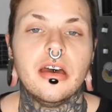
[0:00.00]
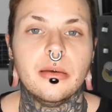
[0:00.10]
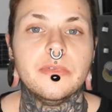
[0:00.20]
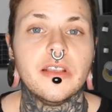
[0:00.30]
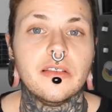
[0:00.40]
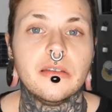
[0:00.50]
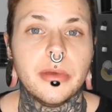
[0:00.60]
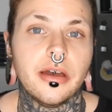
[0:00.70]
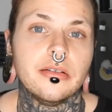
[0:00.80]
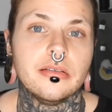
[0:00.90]
obsessed
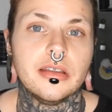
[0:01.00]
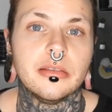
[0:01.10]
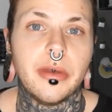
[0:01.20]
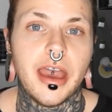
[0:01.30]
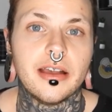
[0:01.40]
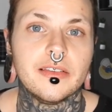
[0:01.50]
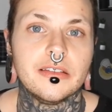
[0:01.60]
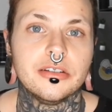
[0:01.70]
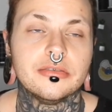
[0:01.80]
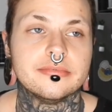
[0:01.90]
about in the
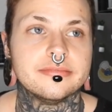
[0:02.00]
past